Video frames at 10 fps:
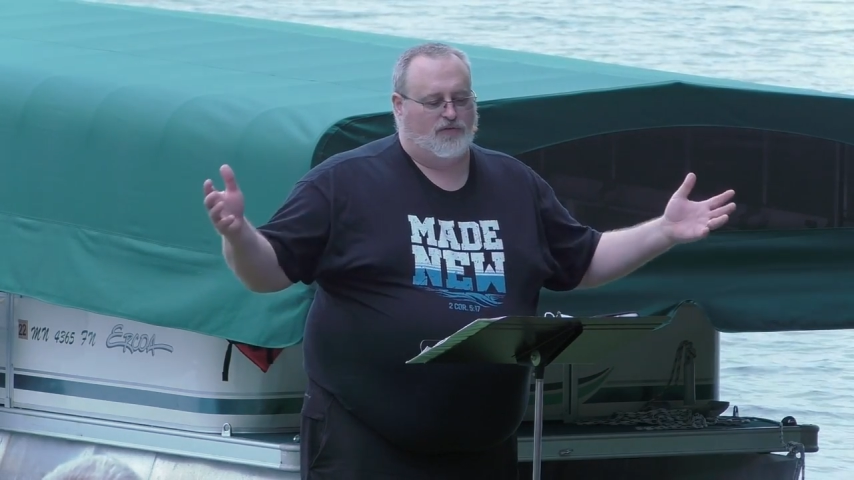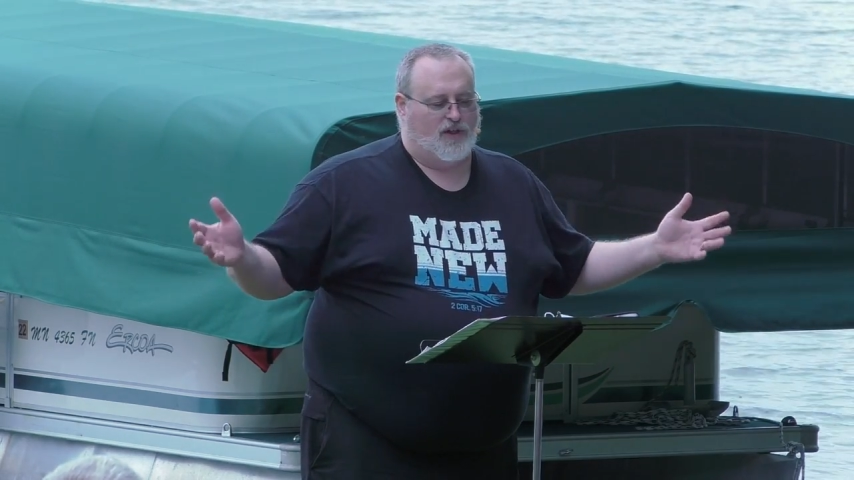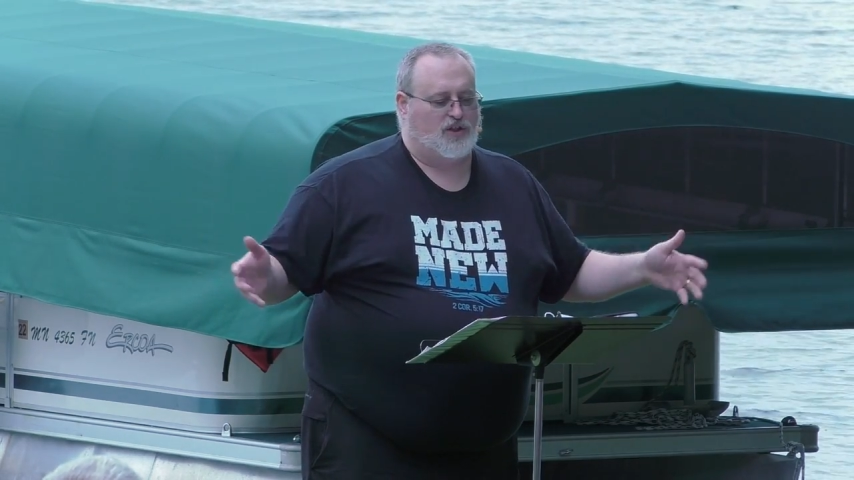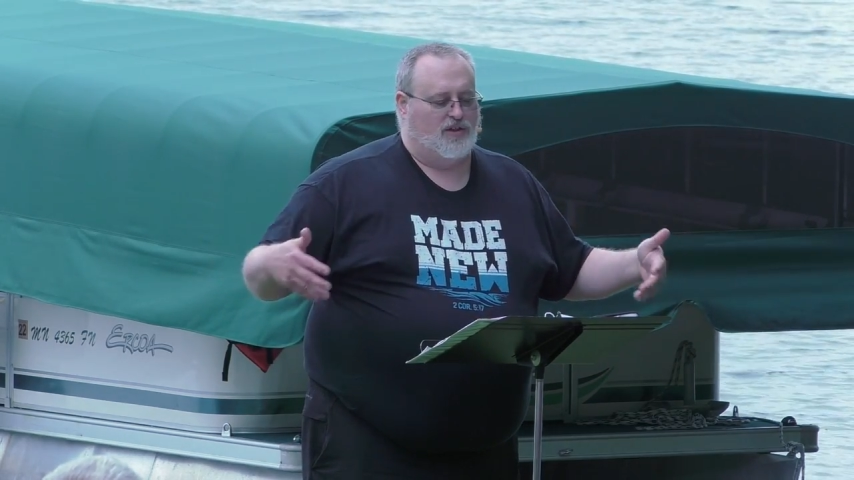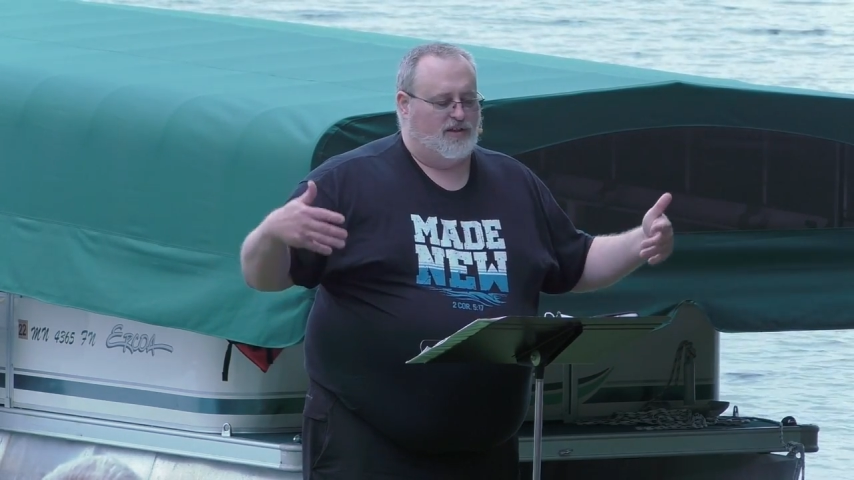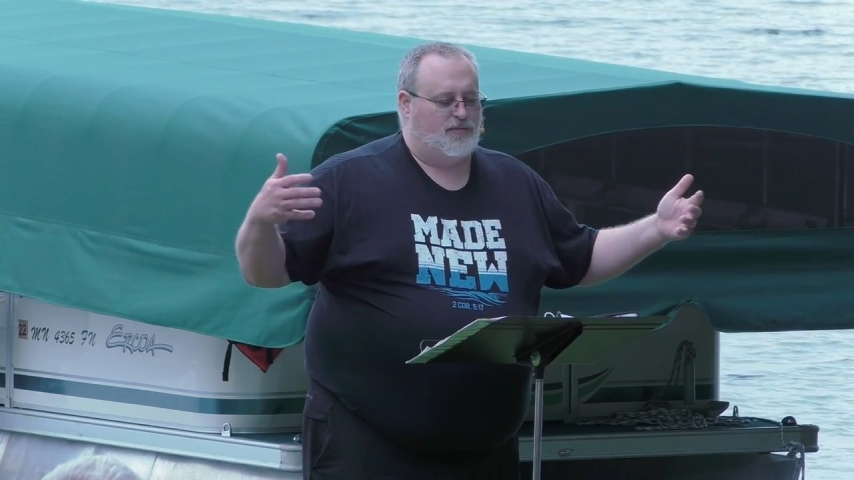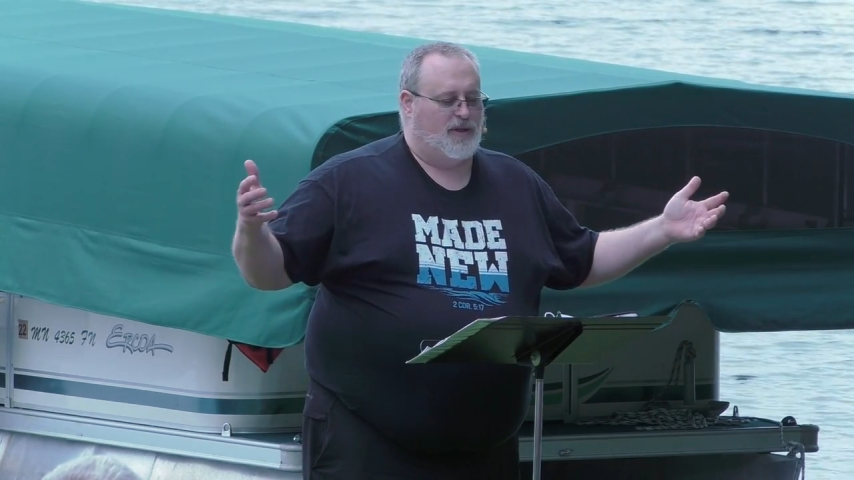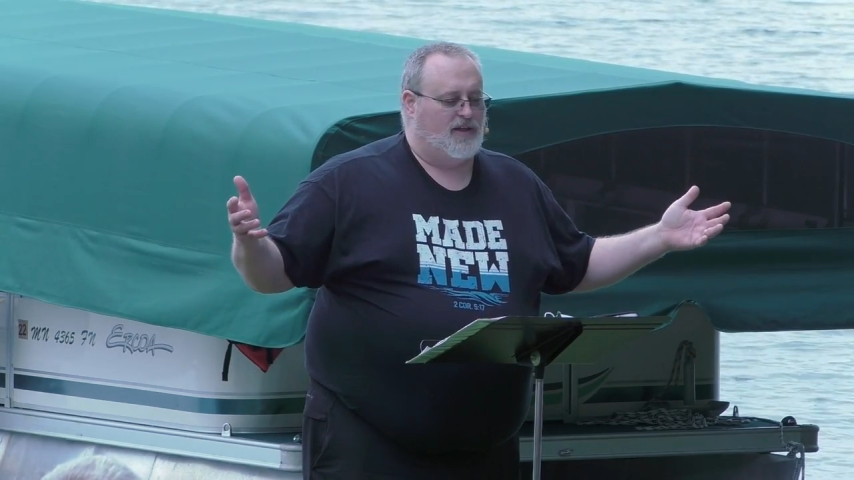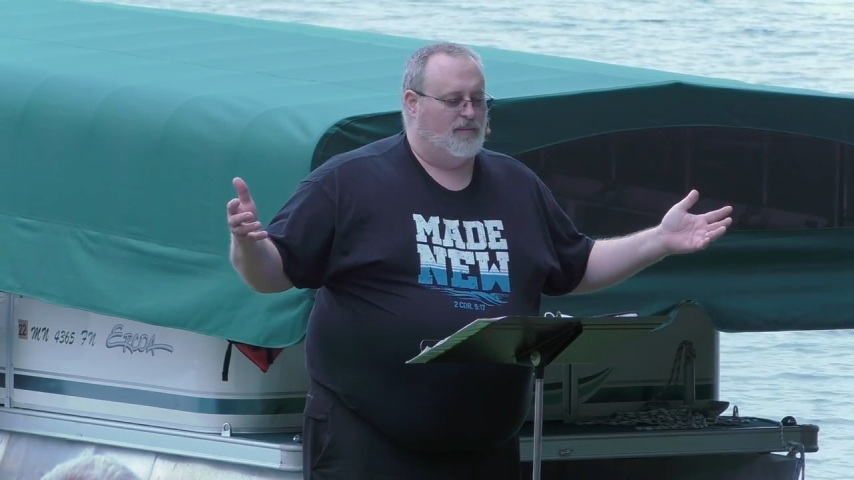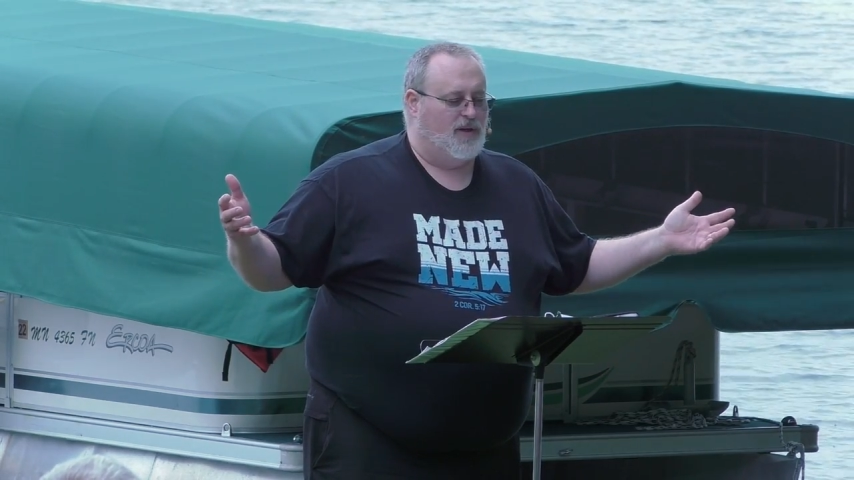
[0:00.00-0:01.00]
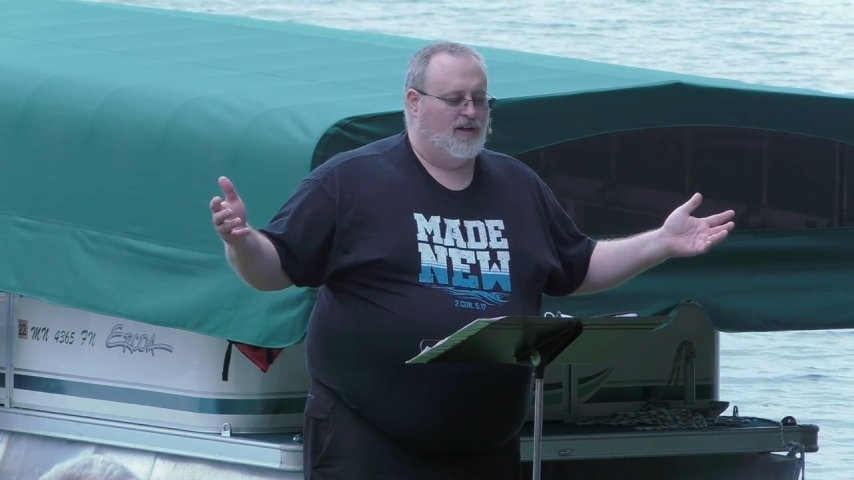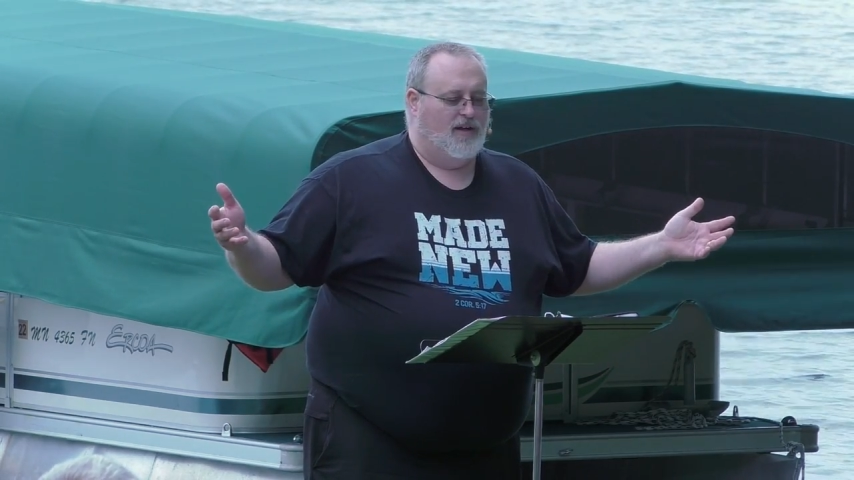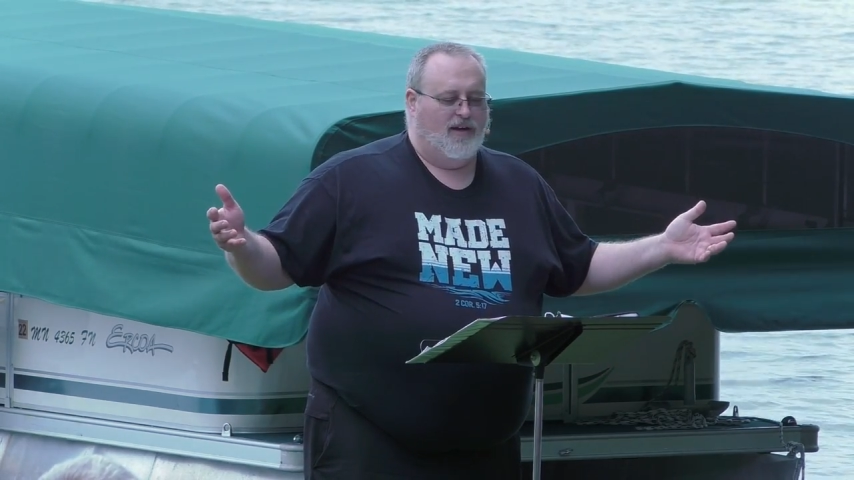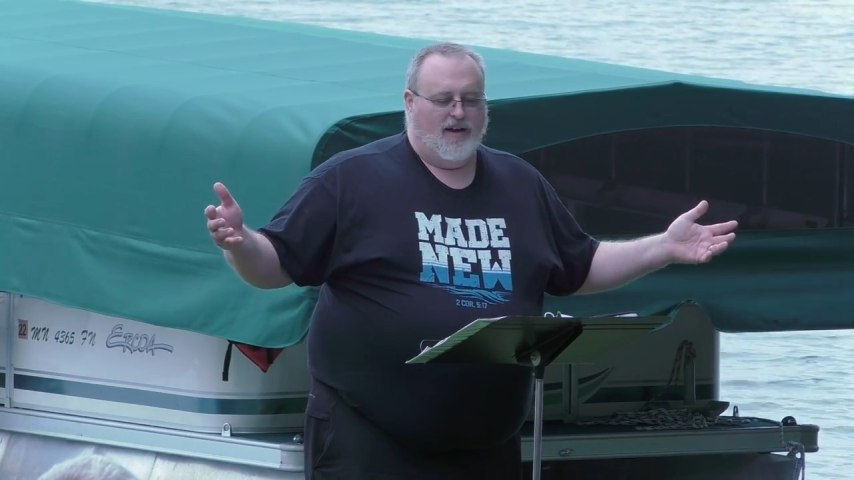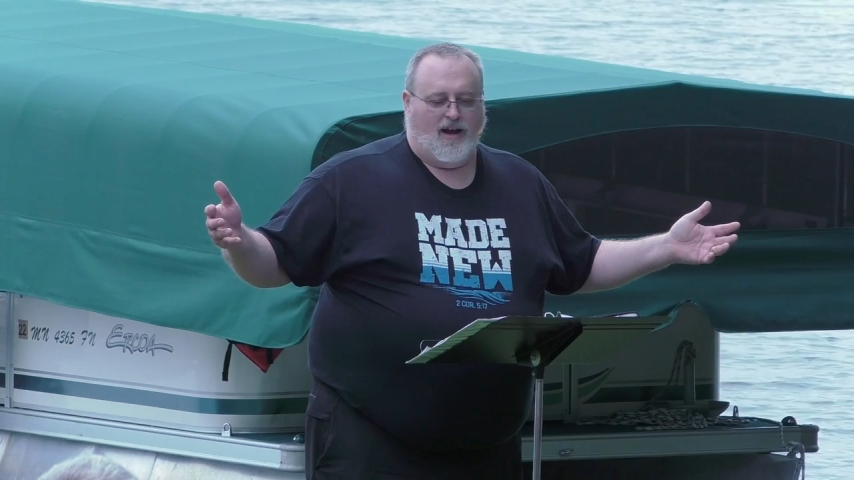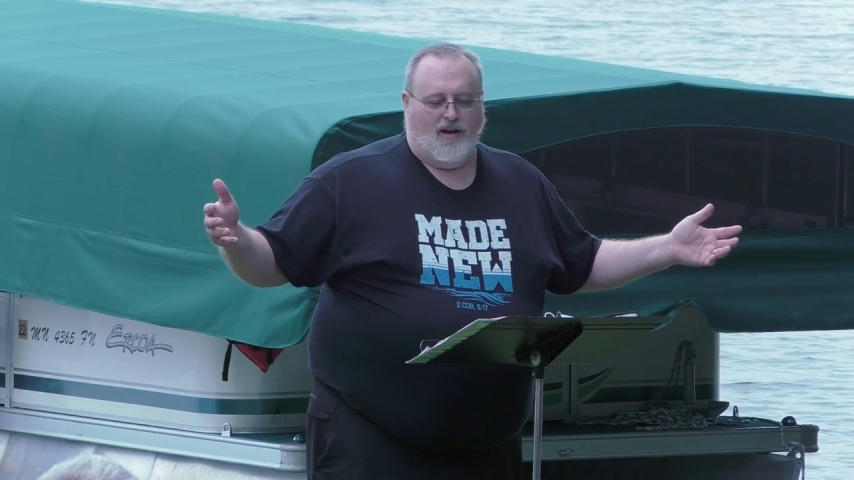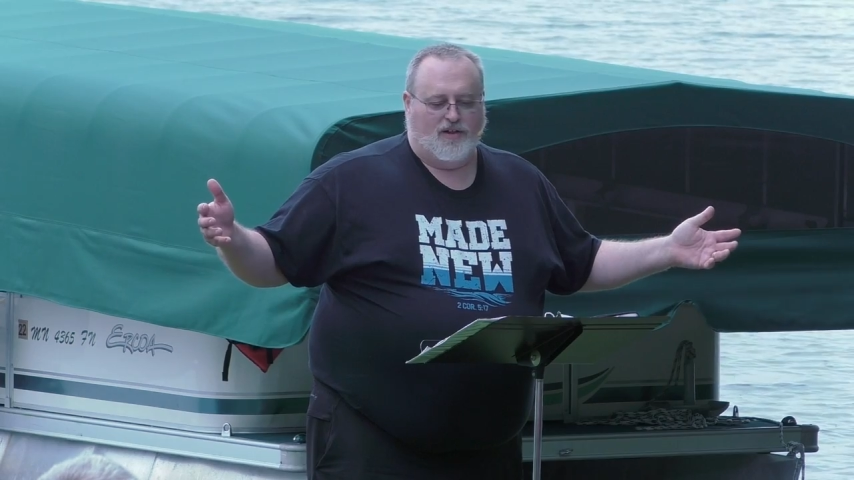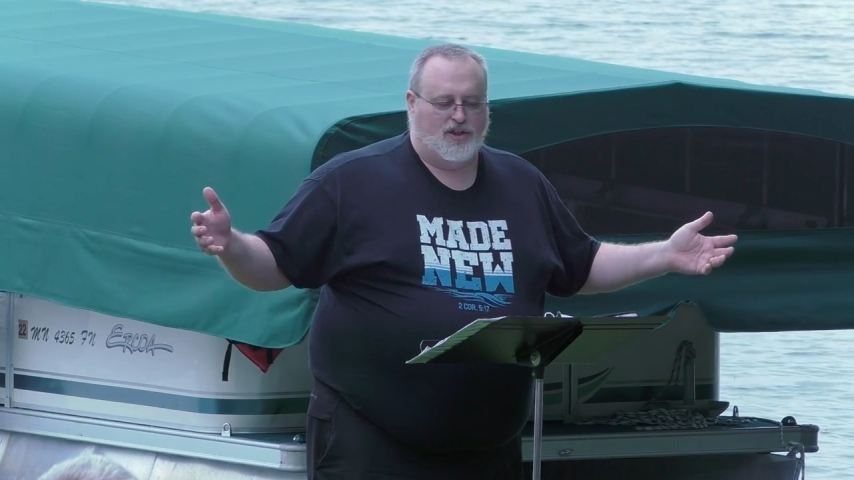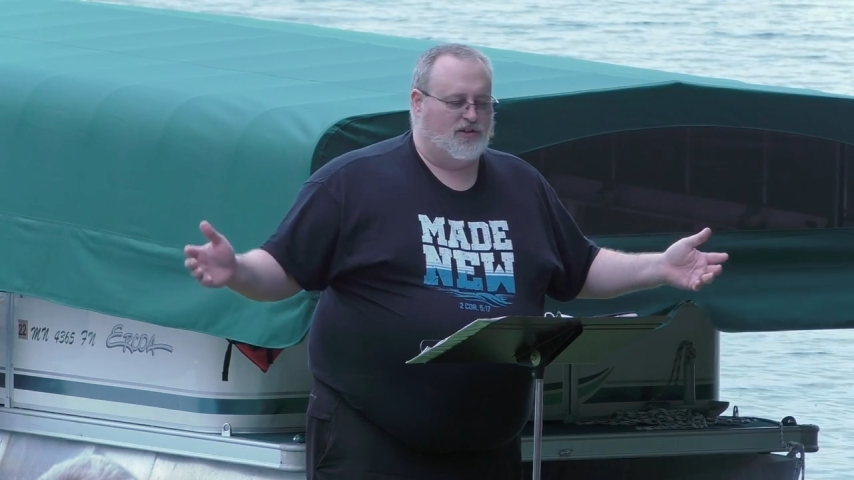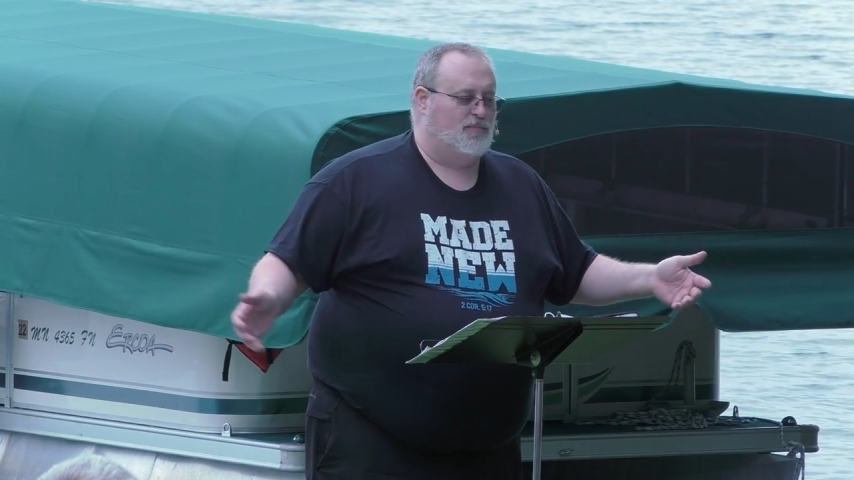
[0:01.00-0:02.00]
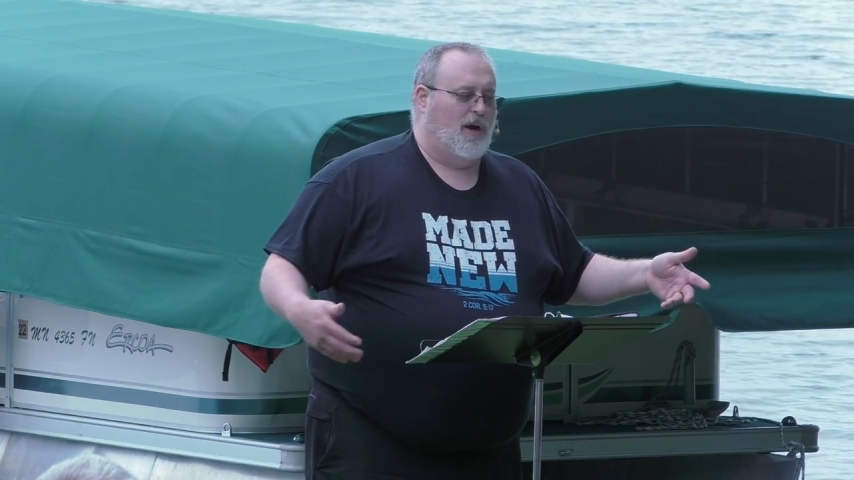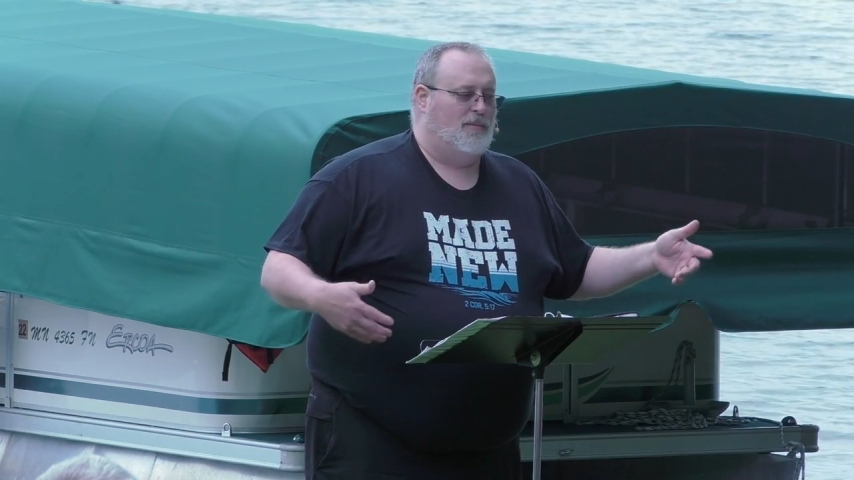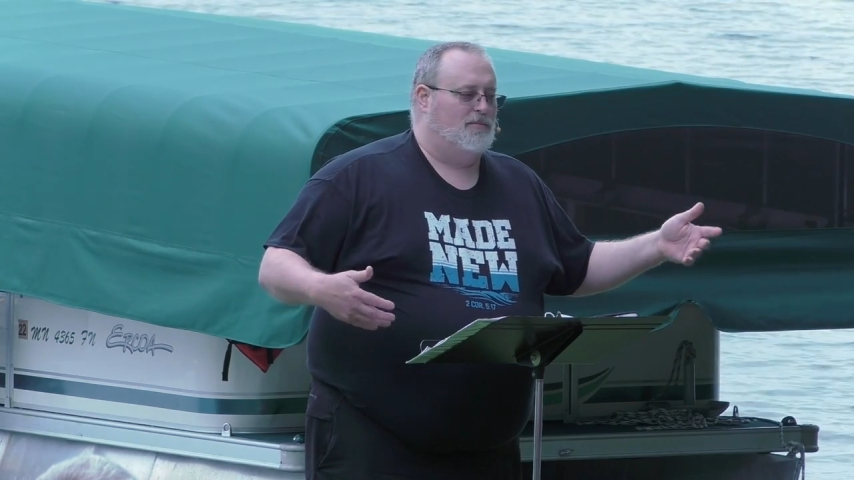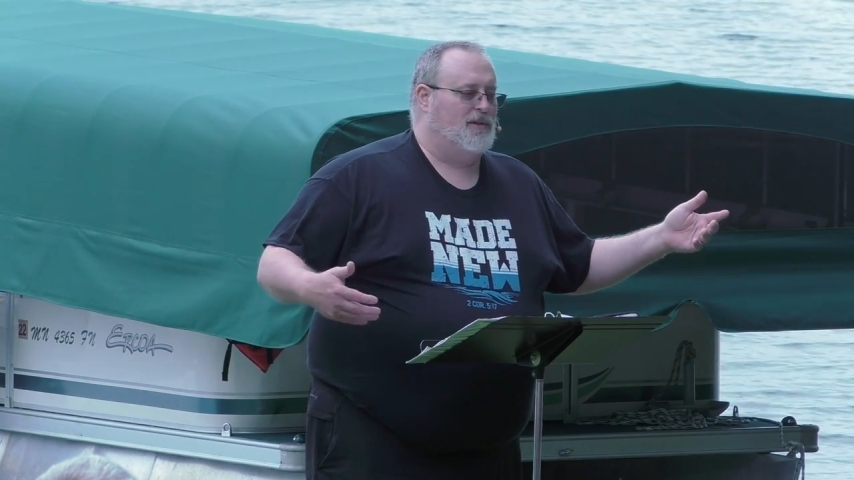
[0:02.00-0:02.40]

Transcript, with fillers: grew up like a, a normal Jewish boy.